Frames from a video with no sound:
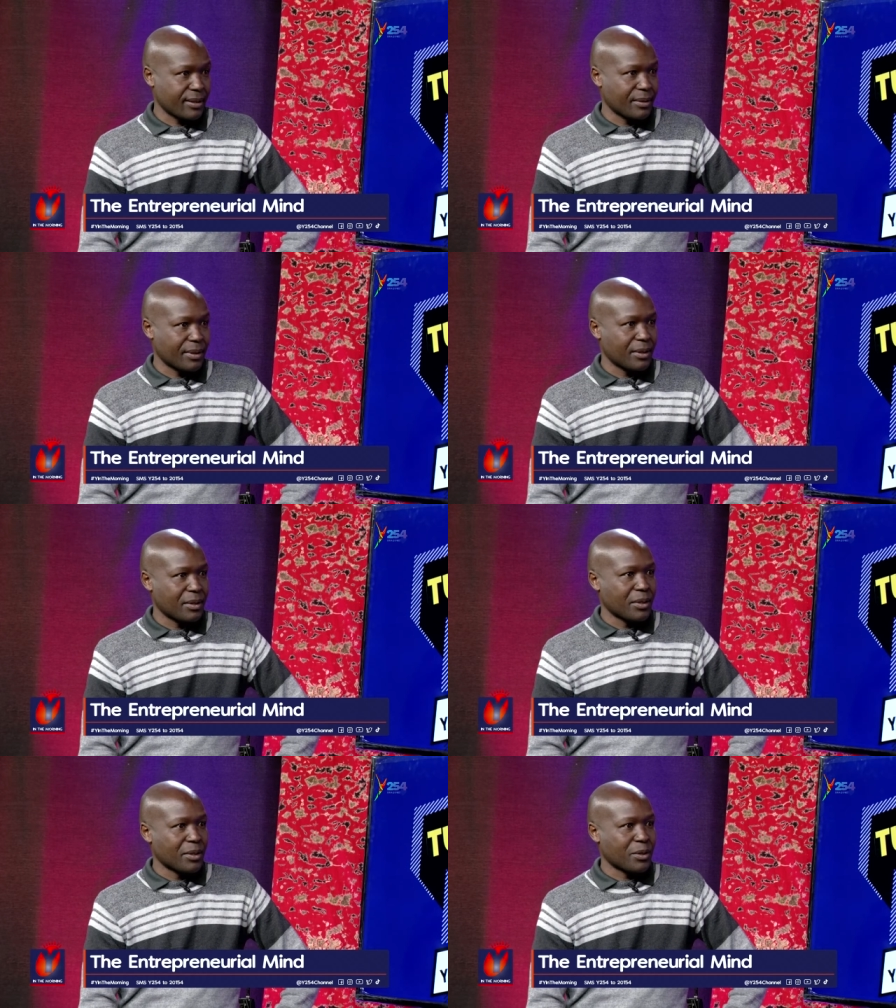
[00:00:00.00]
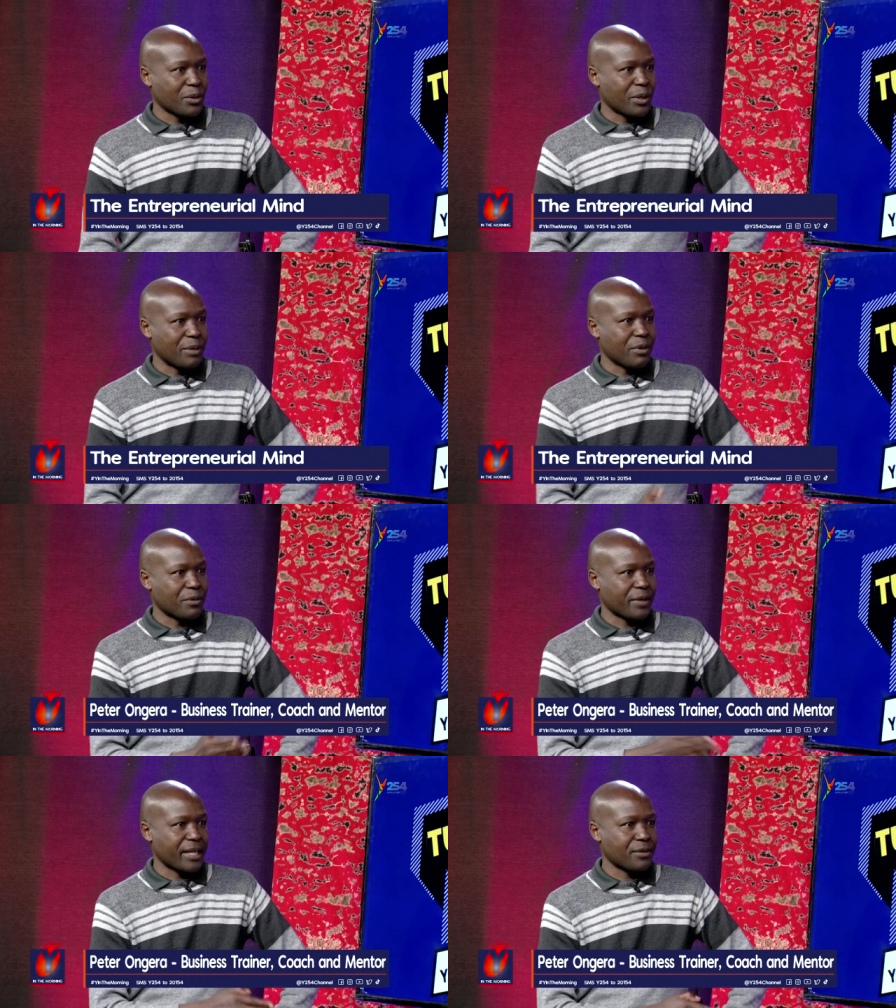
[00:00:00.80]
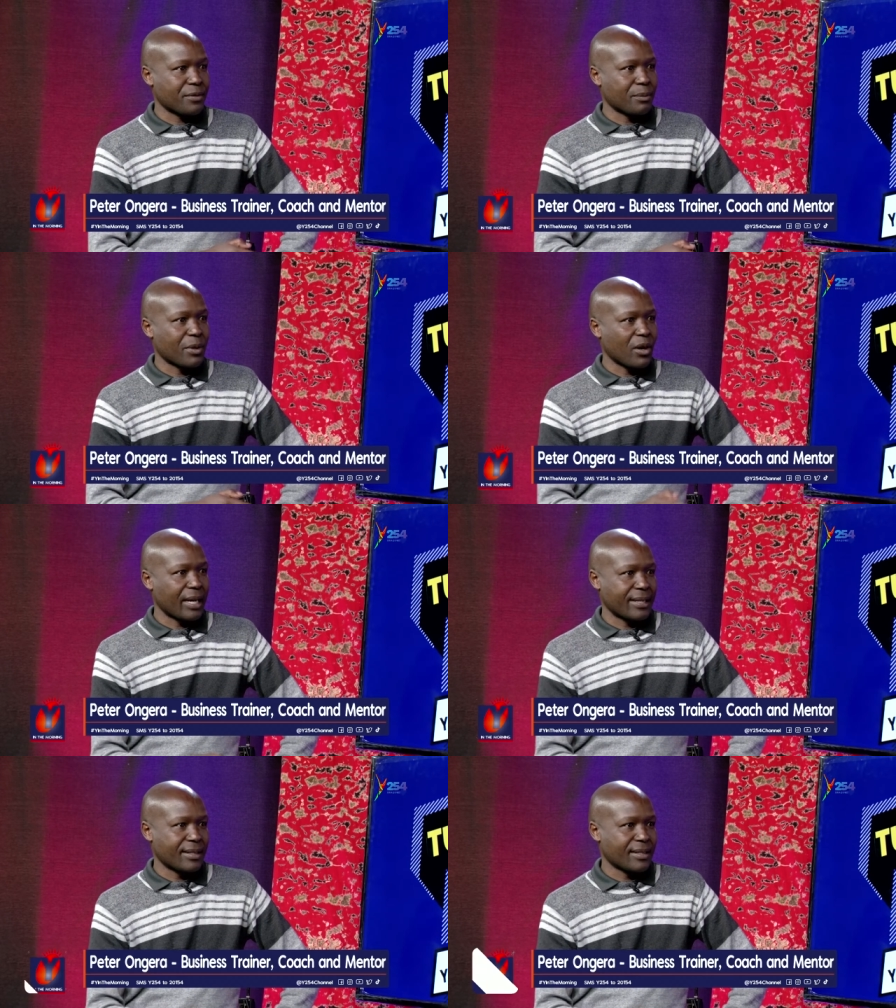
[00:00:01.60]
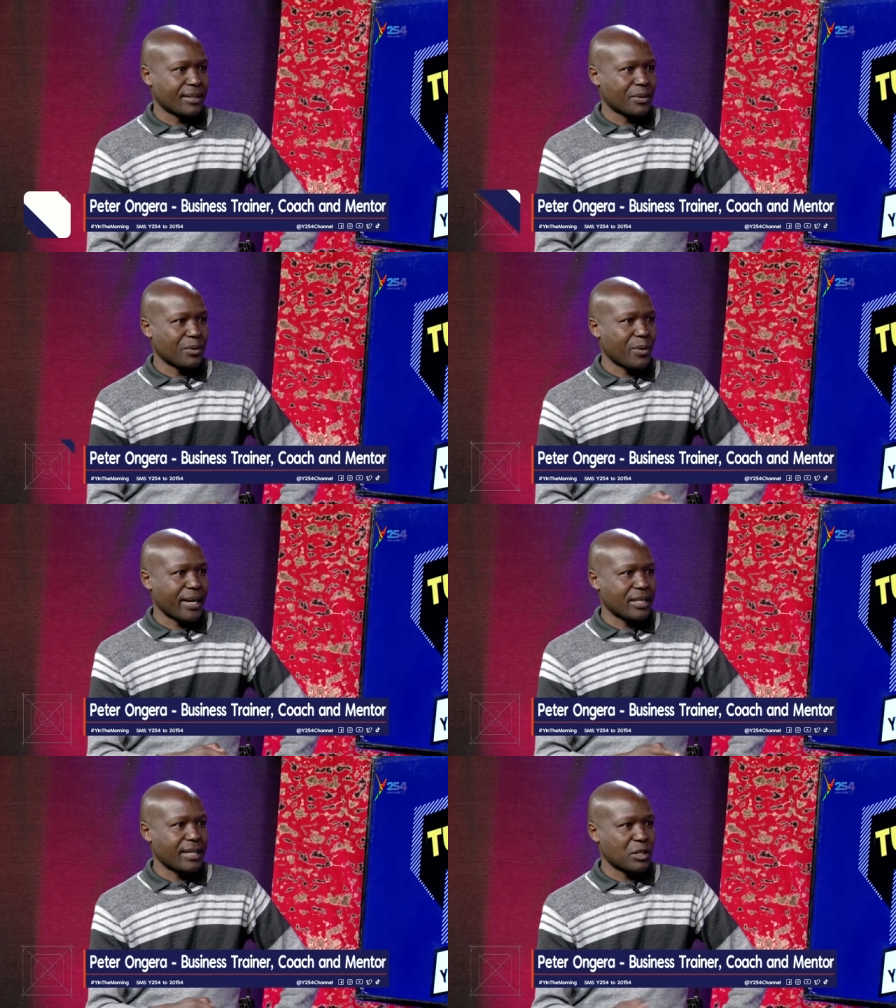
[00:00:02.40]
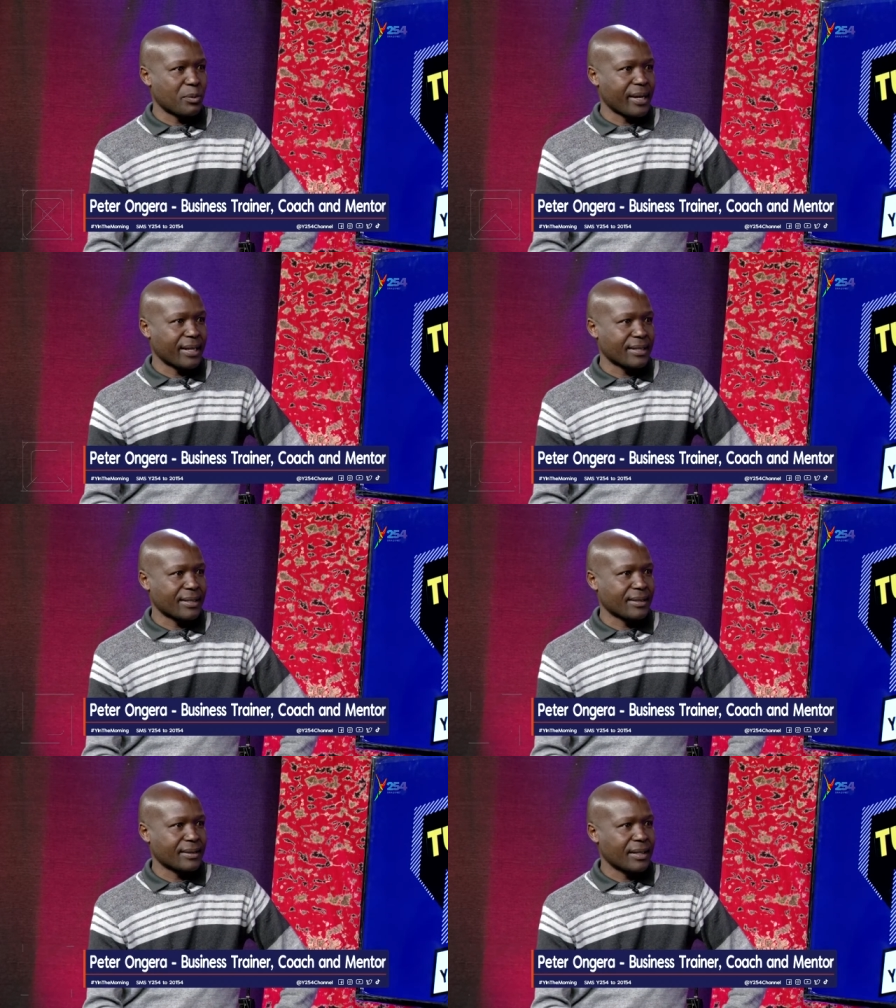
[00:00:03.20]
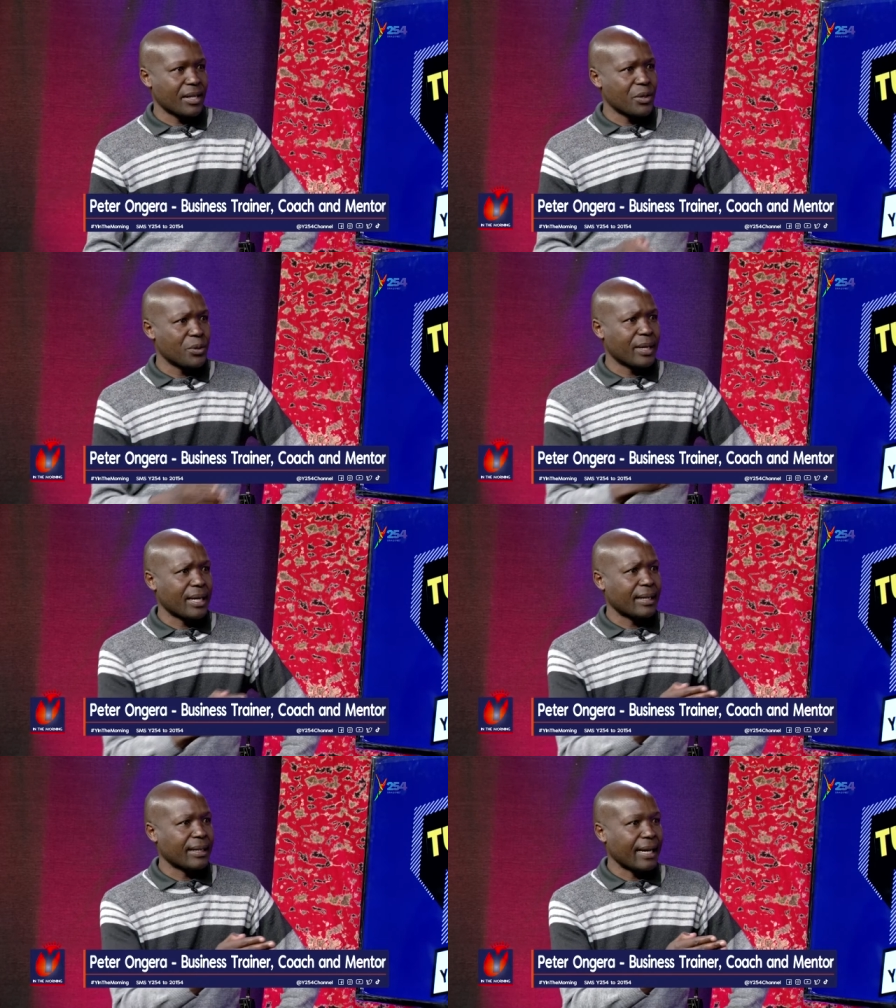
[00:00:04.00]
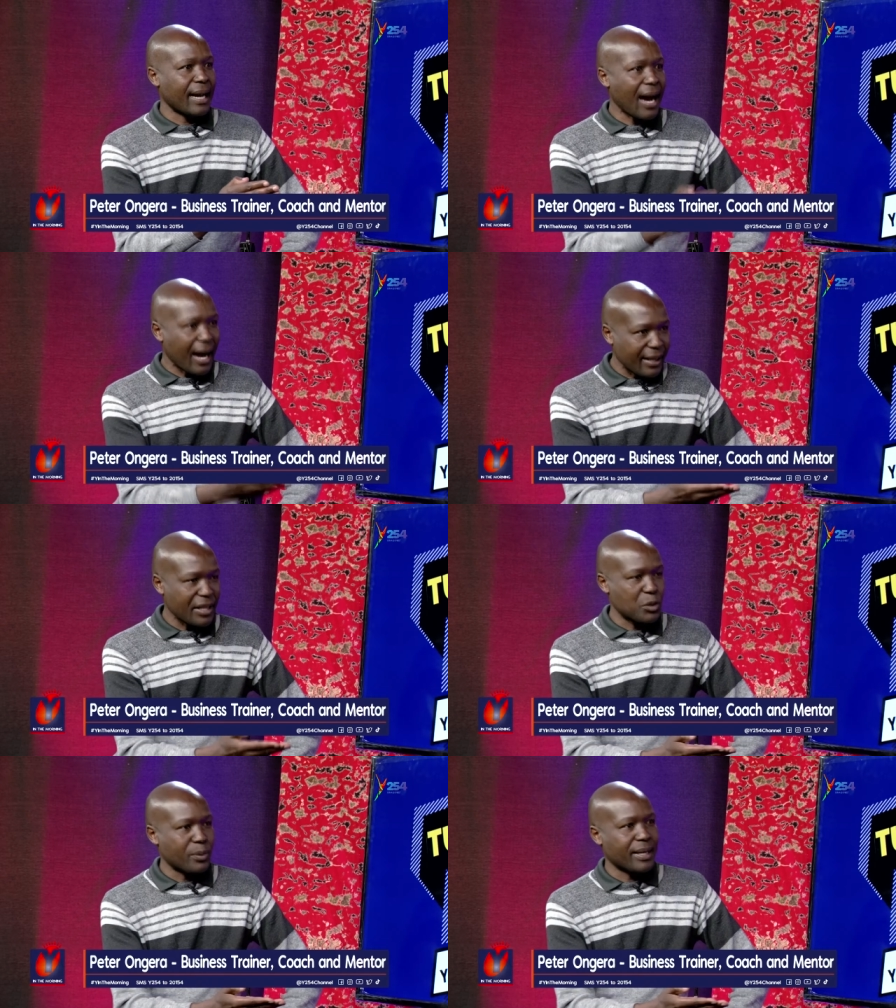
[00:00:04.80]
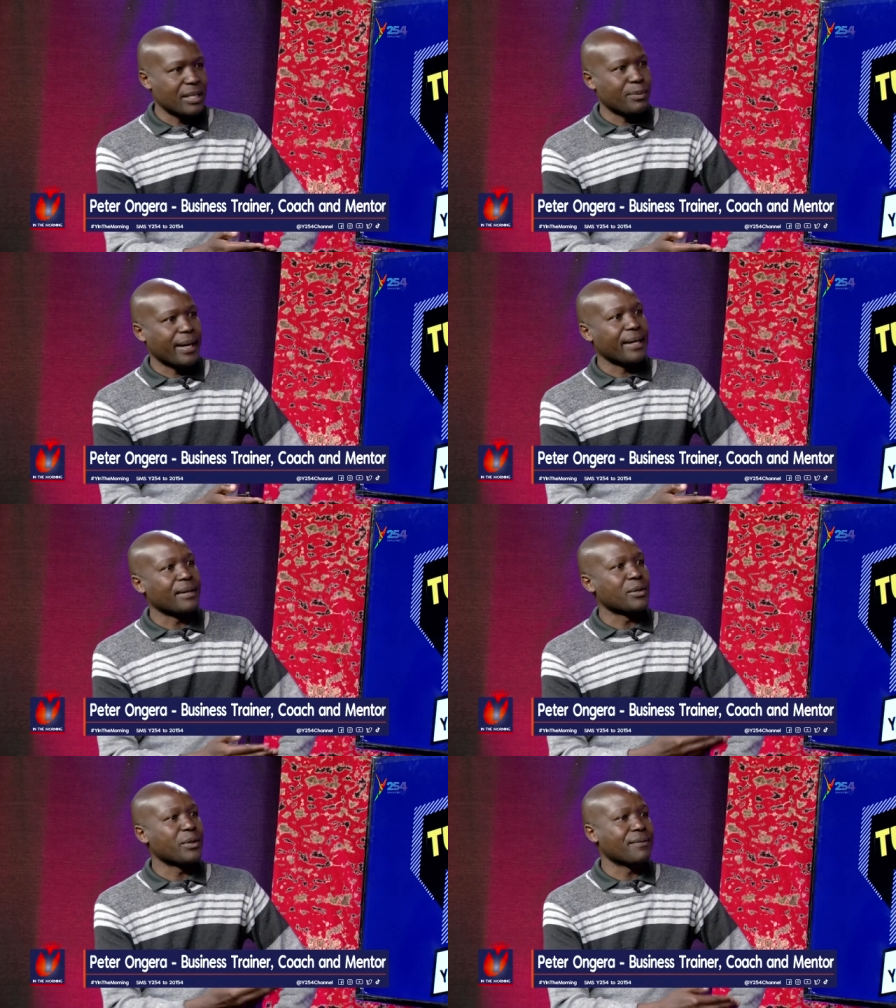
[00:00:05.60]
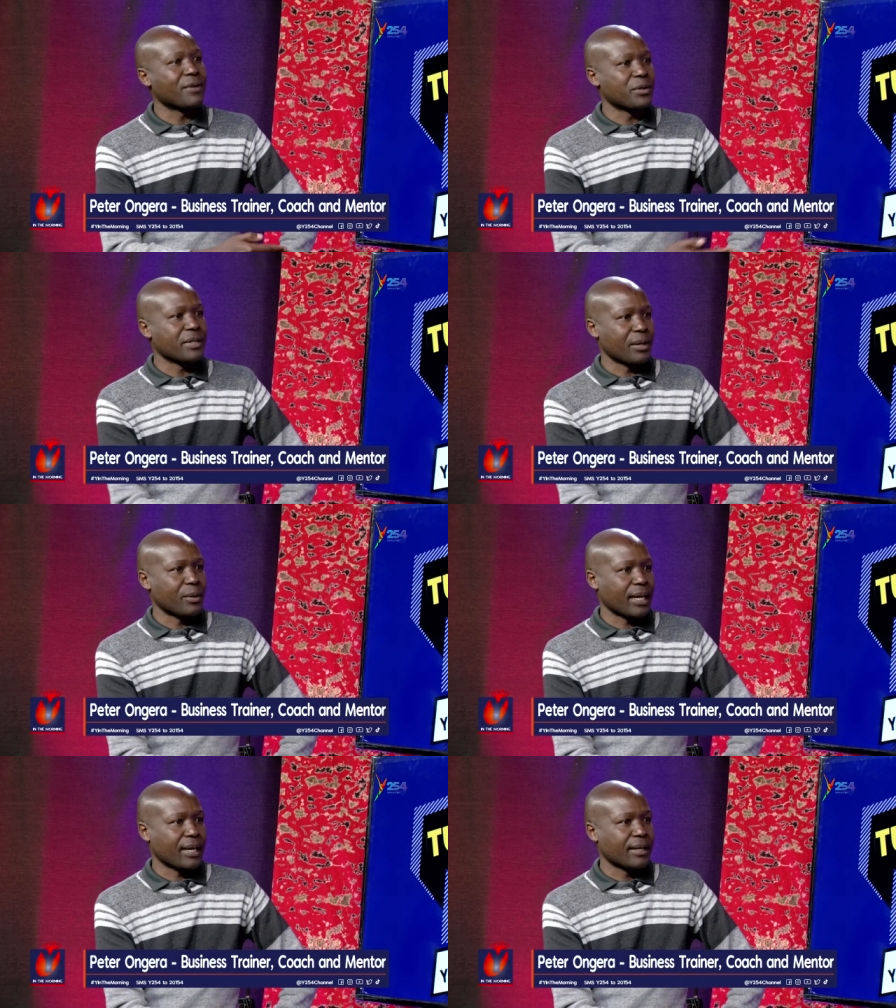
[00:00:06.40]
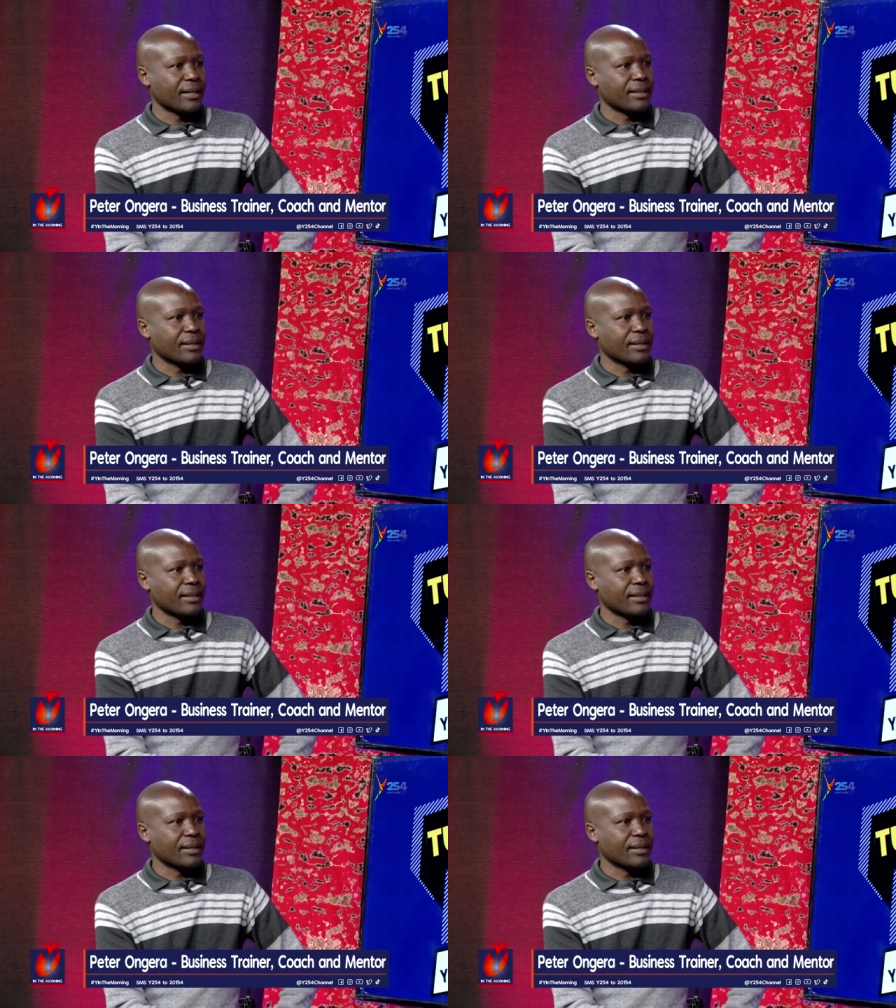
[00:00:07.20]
Mm-hmm. So if you're fresh from college, where is the experience? You can earn the experience by doing voluntary work.